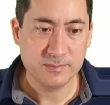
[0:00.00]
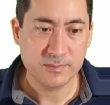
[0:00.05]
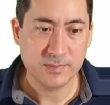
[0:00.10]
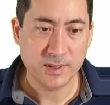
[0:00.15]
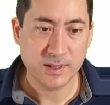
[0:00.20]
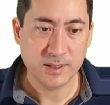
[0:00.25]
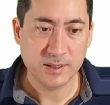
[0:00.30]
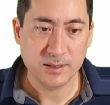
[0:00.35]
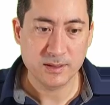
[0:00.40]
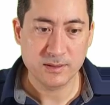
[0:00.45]

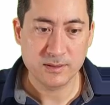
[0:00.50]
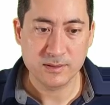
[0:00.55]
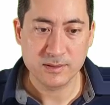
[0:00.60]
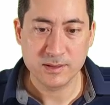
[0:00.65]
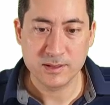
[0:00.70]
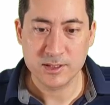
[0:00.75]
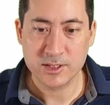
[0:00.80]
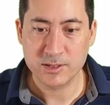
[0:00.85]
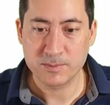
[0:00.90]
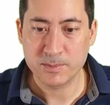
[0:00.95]
on
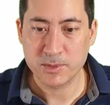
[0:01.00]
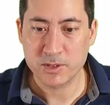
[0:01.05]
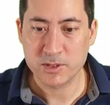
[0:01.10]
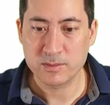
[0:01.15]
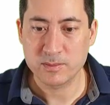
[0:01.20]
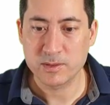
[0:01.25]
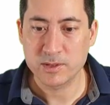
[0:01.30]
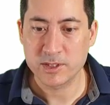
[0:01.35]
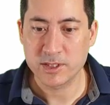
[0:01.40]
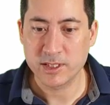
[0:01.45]
the
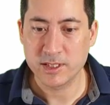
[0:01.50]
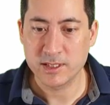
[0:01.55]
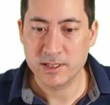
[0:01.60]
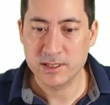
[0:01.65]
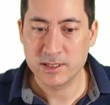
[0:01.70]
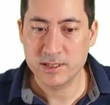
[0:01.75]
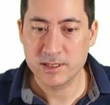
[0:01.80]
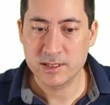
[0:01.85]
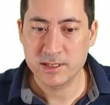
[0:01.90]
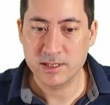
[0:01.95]
possible
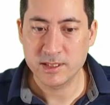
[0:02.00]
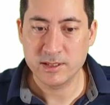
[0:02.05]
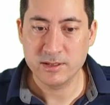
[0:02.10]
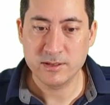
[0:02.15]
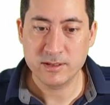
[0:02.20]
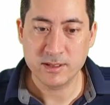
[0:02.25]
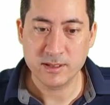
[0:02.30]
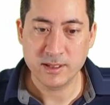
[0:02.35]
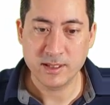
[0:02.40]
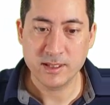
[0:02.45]
charges that
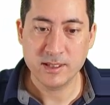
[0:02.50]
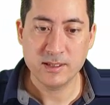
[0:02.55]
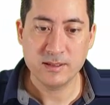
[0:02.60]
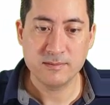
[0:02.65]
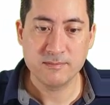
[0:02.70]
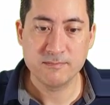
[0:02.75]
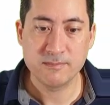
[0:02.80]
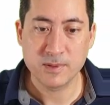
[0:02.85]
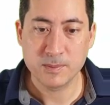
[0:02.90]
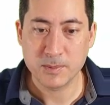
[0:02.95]
you can
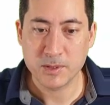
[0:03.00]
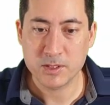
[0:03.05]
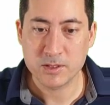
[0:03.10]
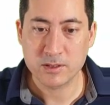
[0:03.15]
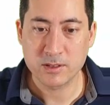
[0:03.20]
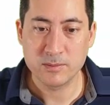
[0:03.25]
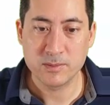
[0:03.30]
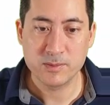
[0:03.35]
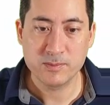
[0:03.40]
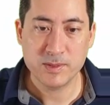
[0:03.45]
get, the most
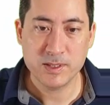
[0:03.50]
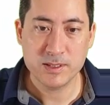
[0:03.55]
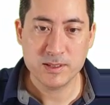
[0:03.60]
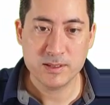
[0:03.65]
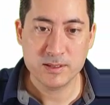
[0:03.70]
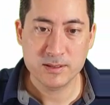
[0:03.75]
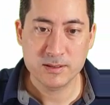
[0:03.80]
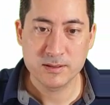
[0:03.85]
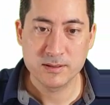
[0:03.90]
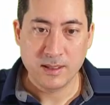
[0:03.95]
common
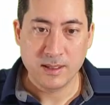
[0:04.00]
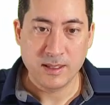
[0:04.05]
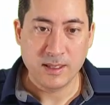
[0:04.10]
ones.